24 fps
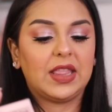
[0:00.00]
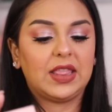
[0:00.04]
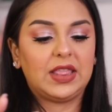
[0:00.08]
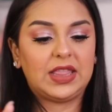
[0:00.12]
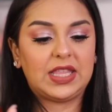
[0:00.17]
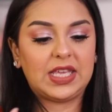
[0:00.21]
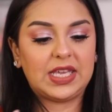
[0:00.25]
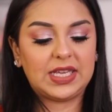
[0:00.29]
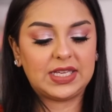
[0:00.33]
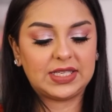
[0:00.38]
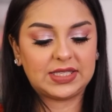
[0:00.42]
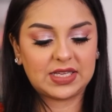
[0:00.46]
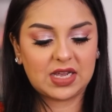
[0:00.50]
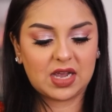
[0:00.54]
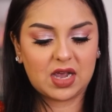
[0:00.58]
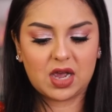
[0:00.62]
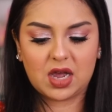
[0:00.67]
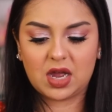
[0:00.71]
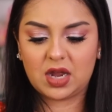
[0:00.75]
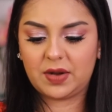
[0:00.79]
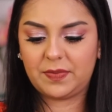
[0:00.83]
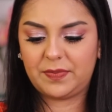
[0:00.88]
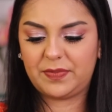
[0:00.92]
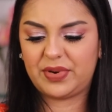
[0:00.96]
These
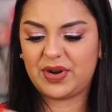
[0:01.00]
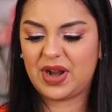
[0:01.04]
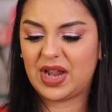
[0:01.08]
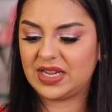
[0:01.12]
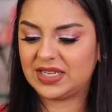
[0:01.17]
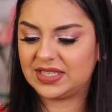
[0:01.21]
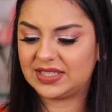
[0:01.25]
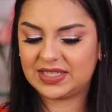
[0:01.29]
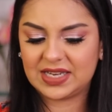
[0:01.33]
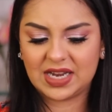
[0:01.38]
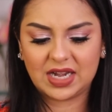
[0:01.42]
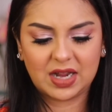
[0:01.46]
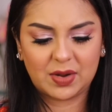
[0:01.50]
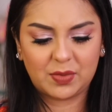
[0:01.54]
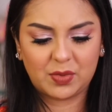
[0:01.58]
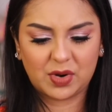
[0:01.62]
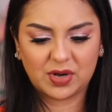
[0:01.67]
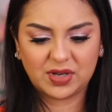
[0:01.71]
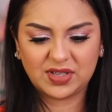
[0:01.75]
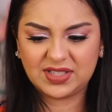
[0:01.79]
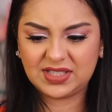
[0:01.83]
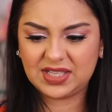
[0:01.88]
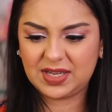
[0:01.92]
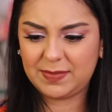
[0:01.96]
are priced at, I
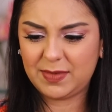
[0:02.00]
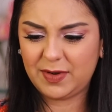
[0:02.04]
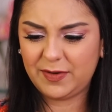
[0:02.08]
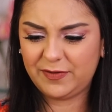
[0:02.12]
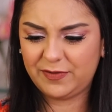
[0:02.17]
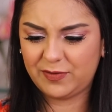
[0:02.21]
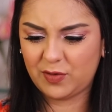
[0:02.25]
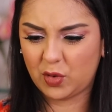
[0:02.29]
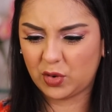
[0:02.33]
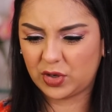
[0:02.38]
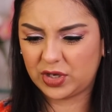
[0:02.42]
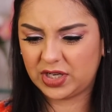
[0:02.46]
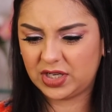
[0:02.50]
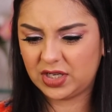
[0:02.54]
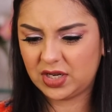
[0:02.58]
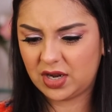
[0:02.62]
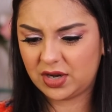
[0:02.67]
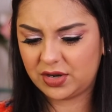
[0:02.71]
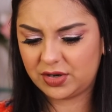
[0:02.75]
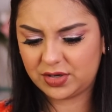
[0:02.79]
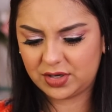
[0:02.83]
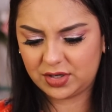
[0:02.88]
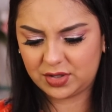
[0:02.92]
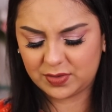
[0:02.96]
want to say about
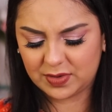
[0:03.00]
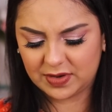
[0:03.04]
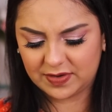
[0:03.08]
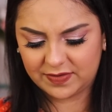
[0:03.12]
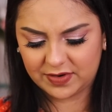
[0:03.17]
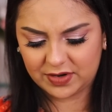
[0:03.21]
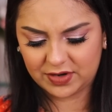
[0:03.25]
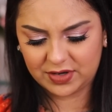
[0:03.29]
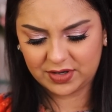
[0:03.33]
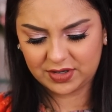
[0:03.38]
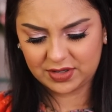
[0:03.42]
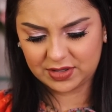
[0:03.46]
1400, 1200,